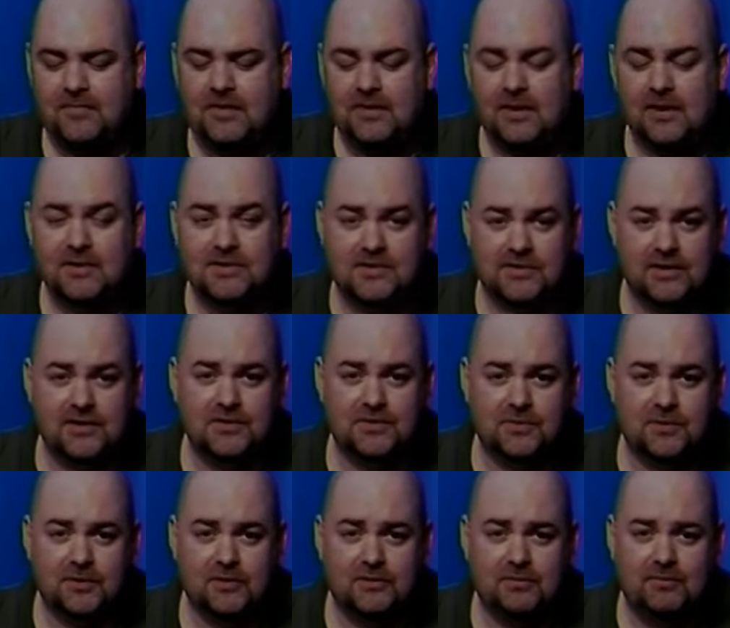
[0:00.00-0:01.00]
in cities
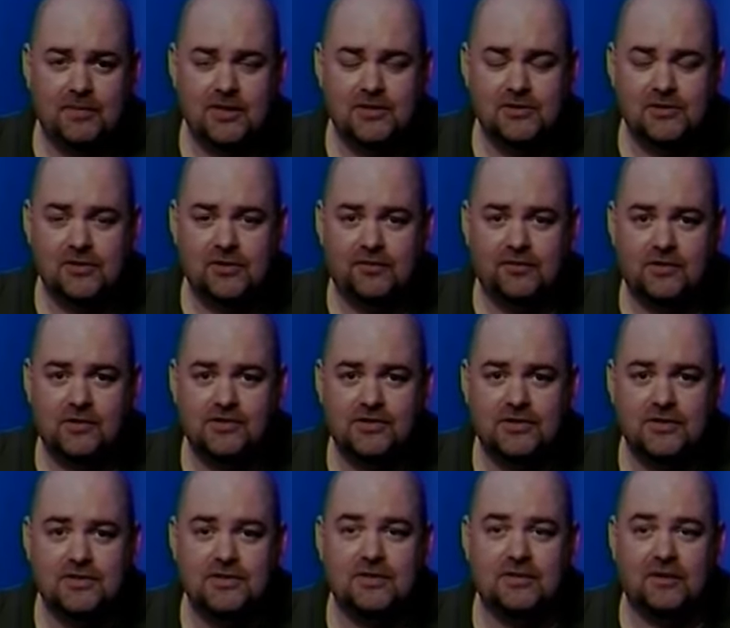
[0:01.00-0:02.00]
with major
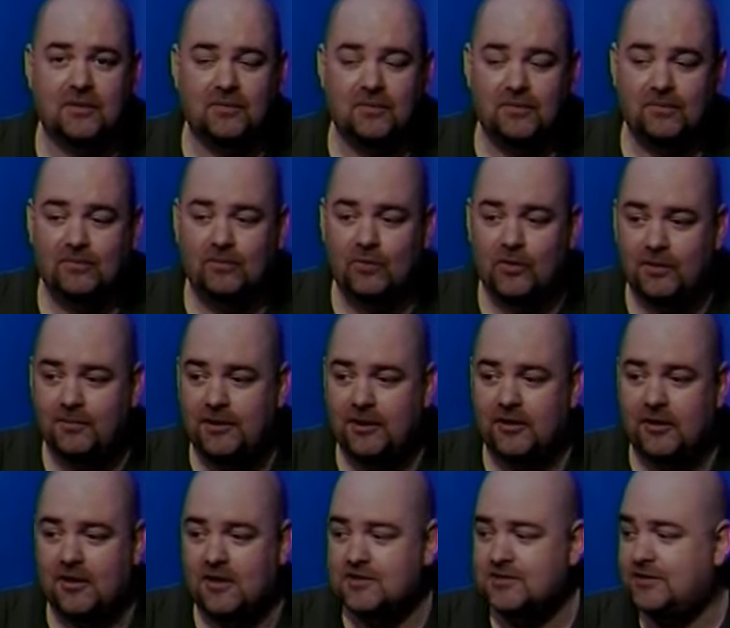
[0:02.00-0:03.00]
universities. They will be in
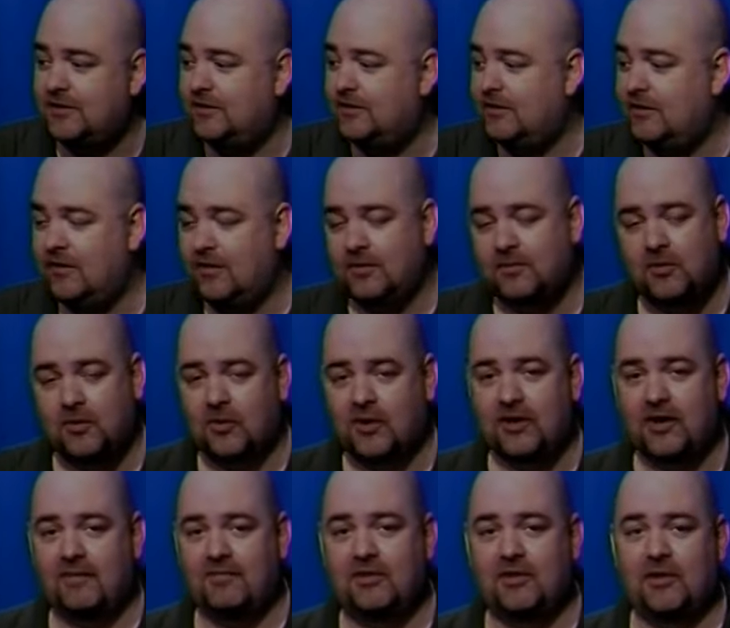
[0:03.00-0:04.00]
Austin, uh, according
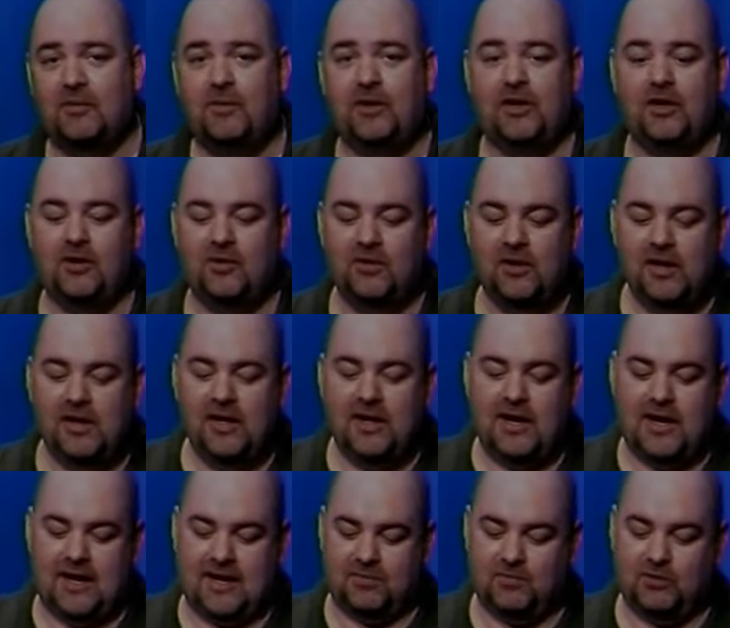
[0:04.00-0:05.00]
to everything we know,
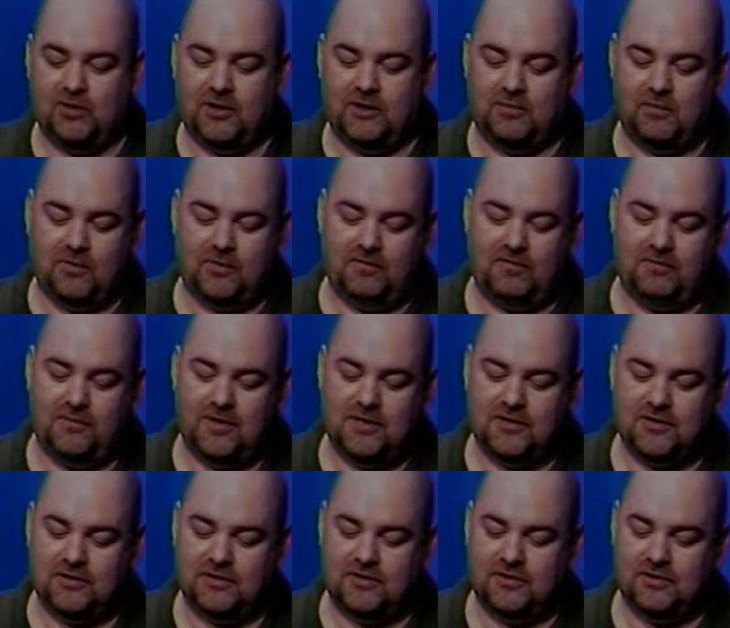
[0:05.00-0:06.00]
and we'll get more
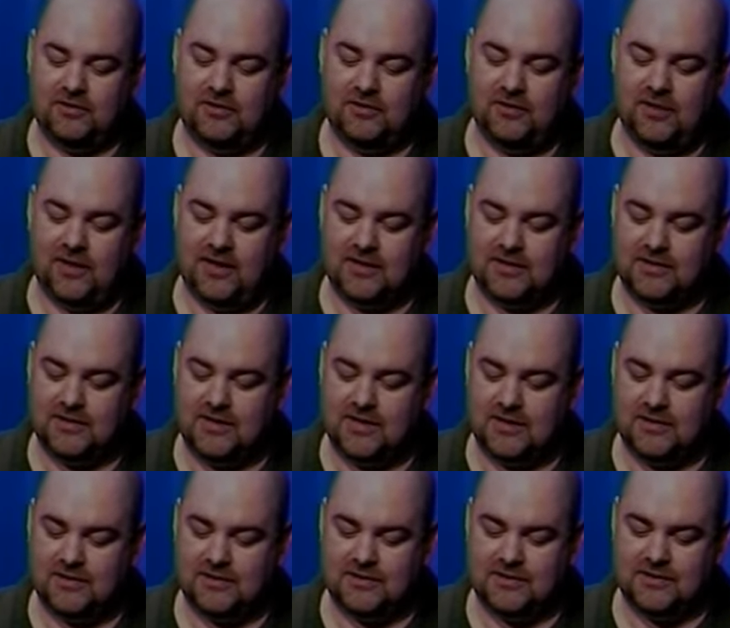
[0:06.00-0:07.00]
information to you as,
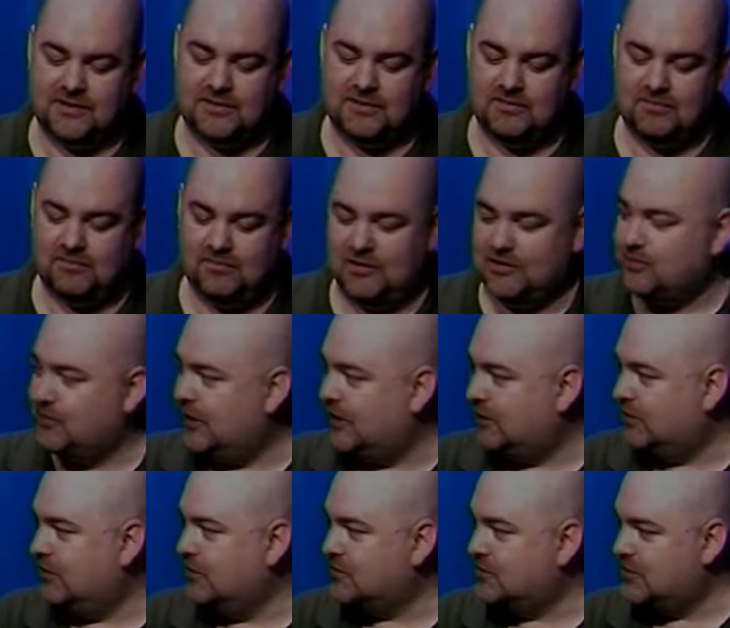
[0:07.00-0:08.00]
as, as, as we get
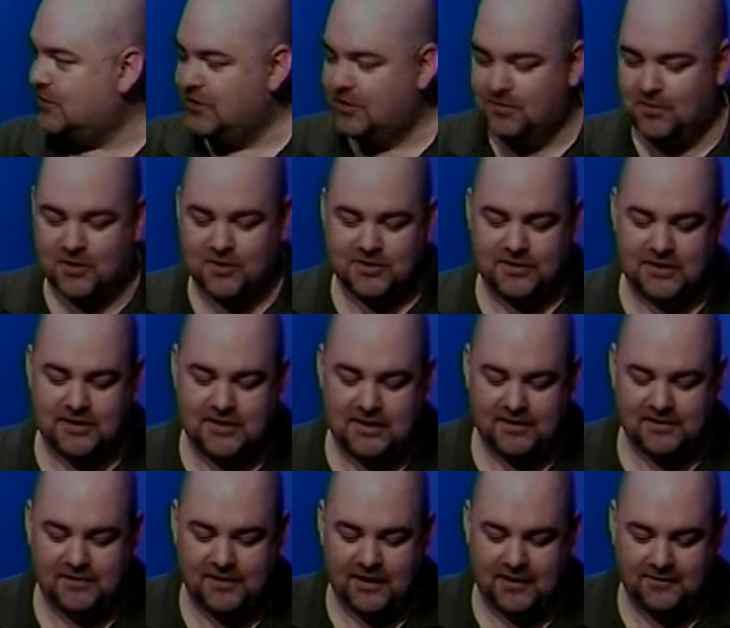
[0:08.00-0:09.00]
closer to the March
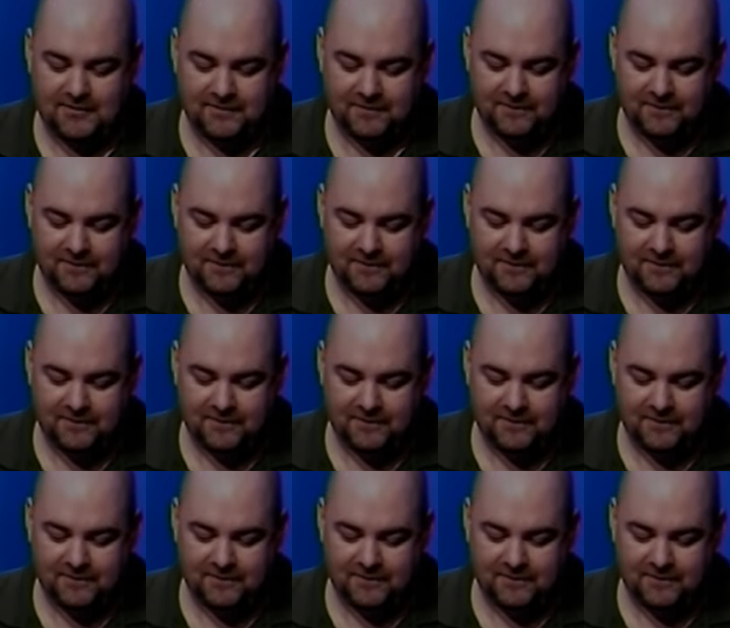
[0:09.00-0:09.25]
19th date.